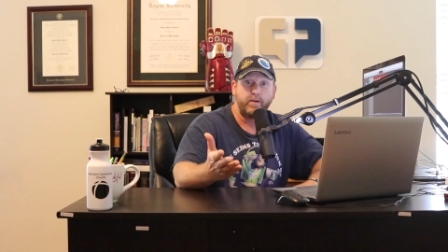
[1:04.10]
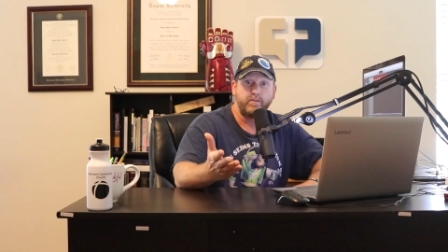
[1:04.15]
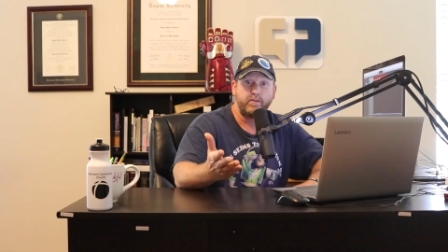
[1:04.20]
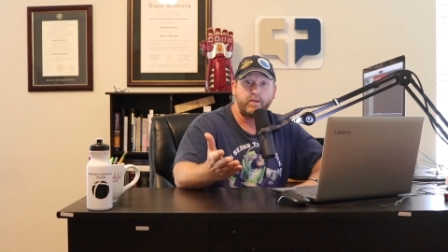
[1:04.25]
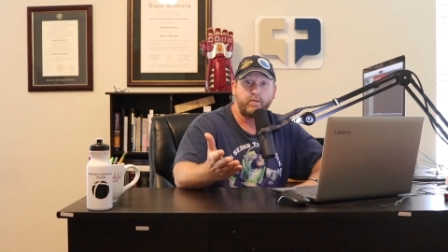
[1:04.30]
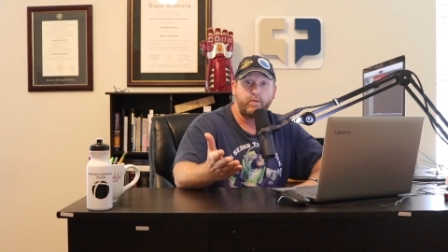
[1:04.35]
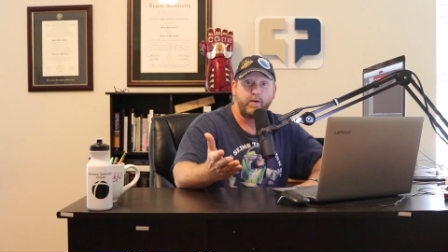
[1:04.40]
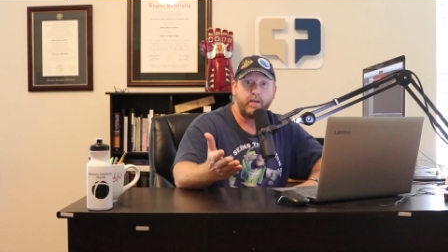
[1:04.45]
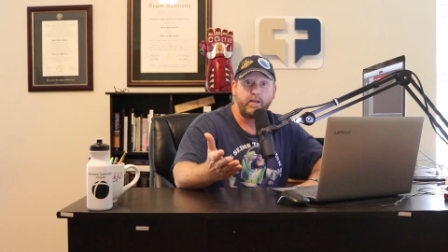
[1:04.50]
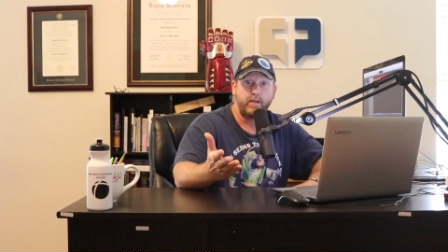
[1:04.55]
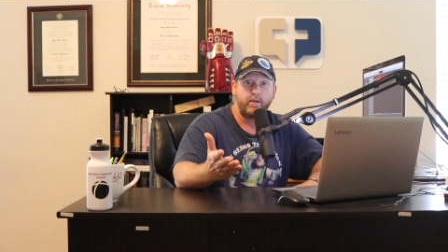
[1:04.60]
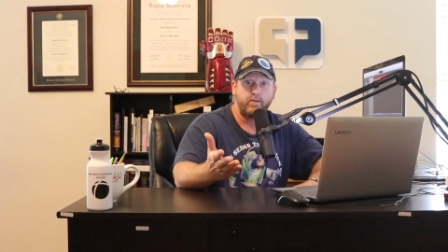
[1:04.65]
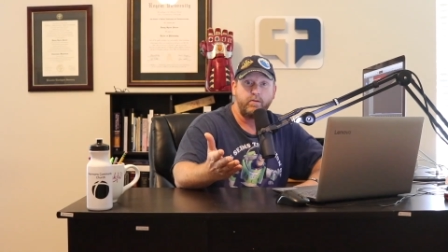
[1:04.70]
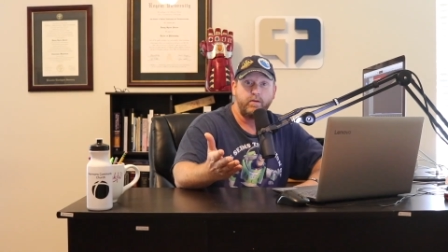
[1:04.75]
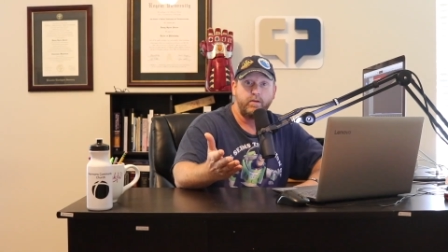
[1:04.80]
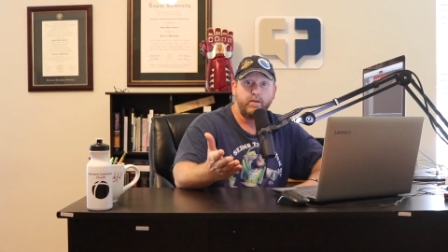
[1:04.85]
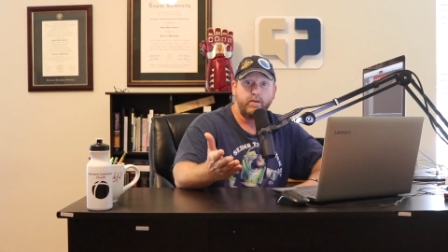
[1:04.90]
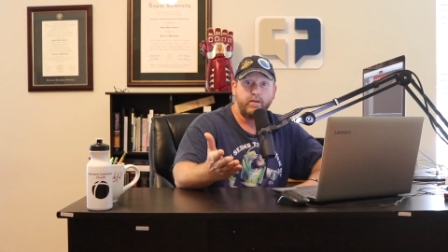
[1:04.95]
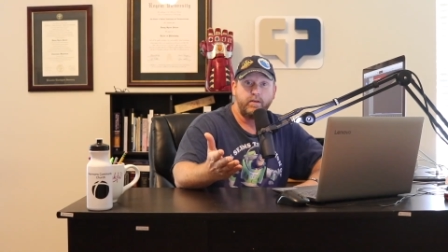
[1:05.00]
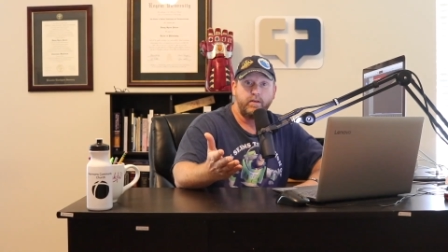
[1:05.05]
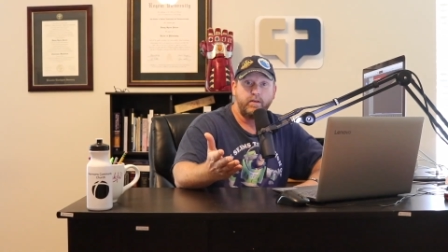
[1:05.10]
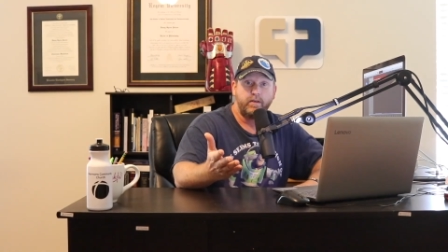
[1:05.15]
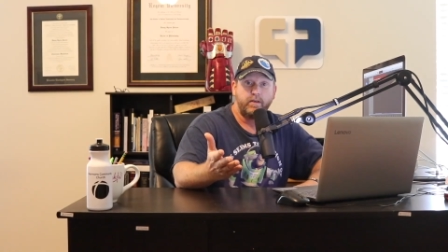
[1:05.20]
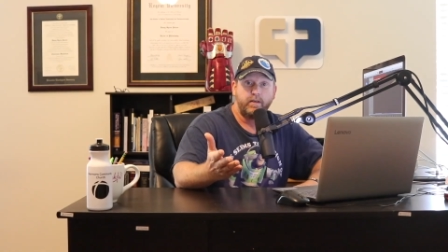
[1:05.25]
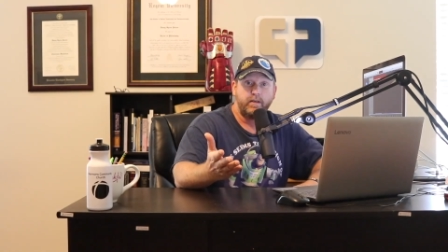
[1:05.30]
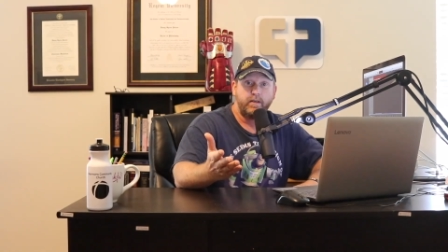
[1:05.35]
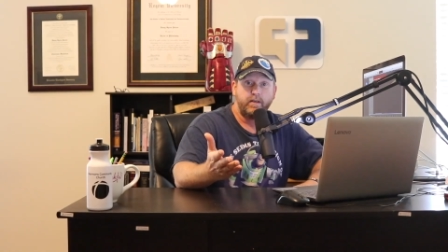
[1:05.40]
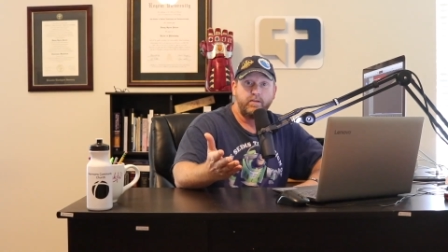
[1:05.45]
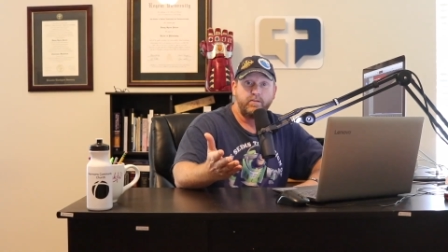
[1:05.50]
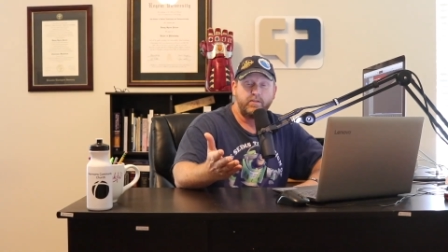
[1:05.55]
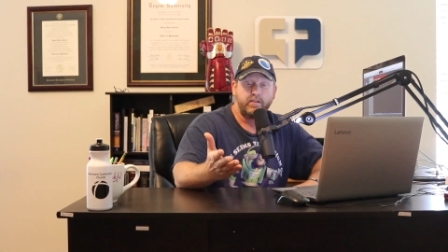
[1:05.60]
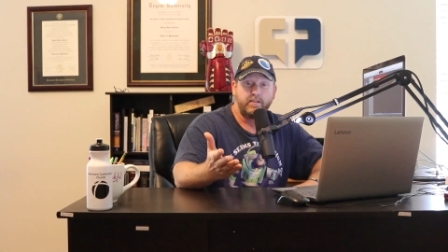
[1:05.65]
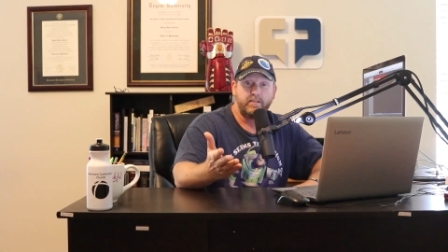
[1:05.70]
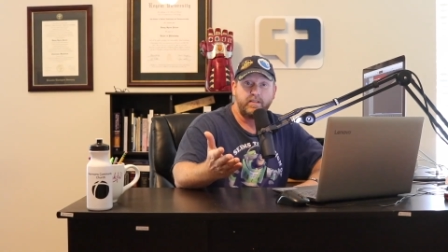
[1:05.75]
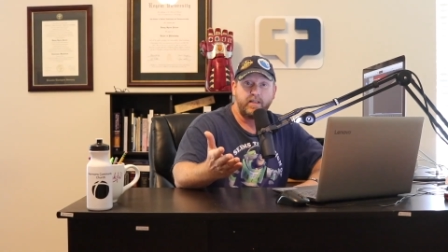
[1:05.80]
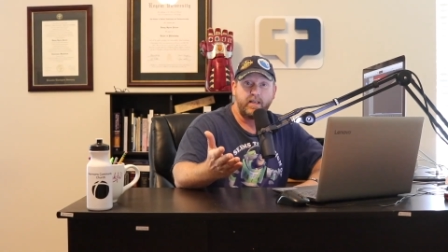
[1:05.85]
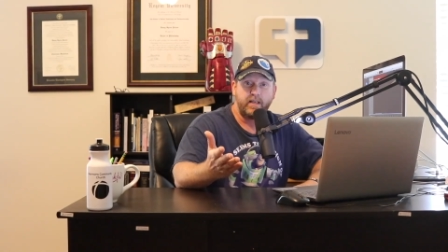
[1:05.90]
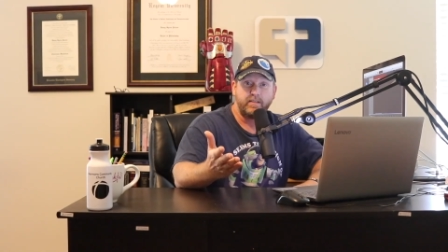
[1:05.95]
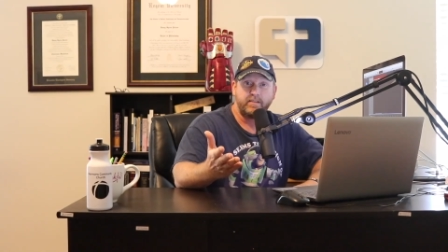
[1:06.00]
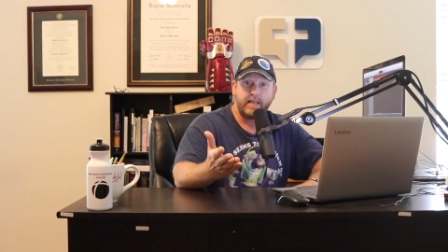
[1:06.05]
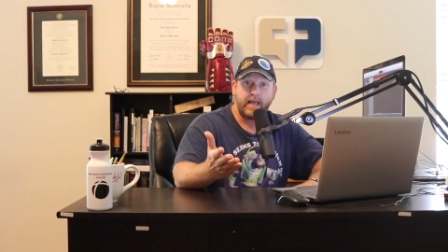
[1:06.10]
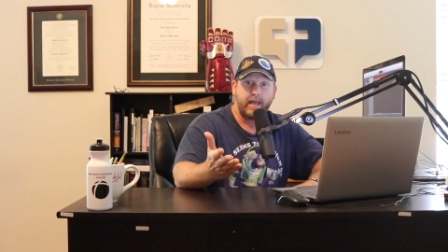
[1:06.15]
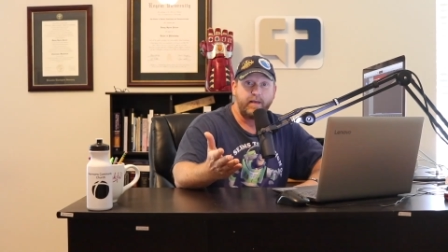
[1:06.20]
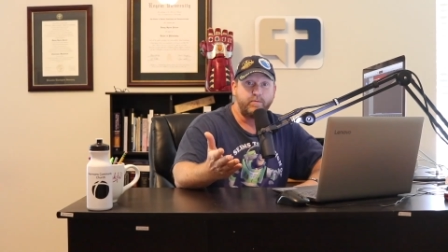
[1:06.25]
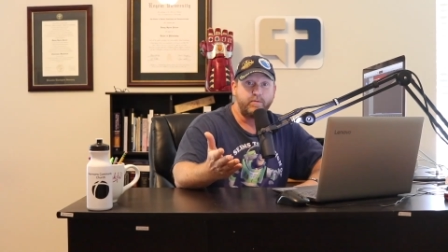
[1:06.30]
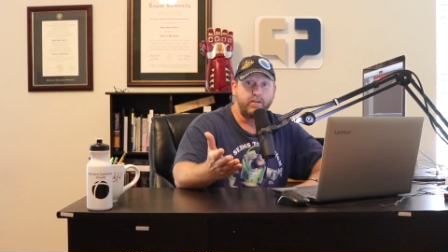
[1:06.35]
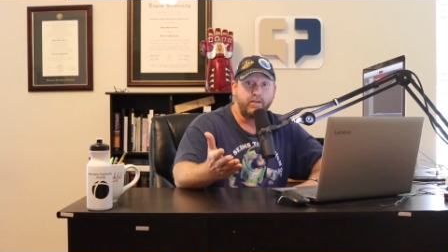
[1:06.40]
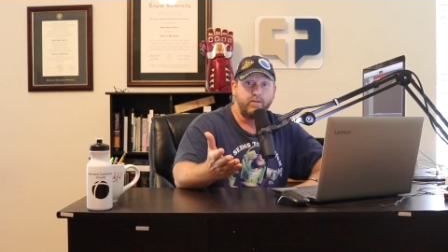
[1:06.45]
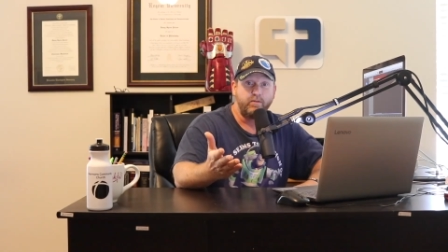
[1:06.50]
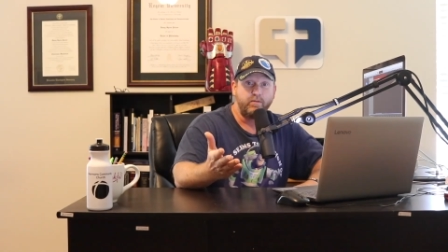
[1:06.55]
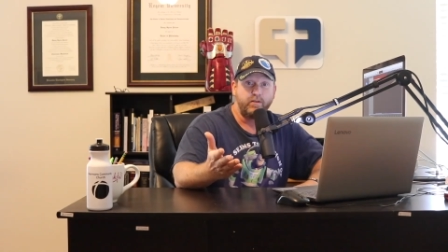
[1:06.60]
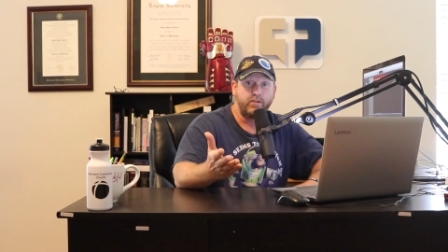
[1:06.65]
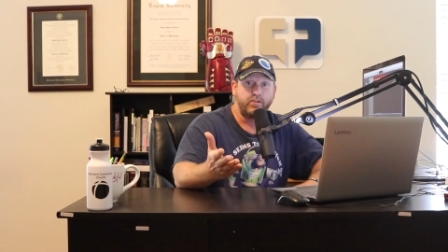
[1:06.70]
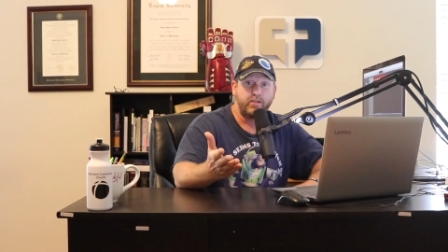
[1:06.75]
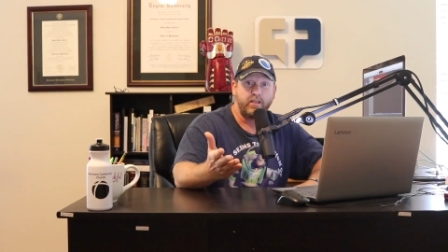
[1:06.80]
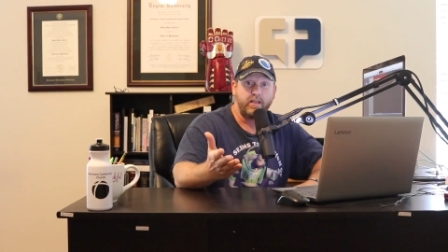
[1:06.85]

Growth Project Radio? She says absolutely.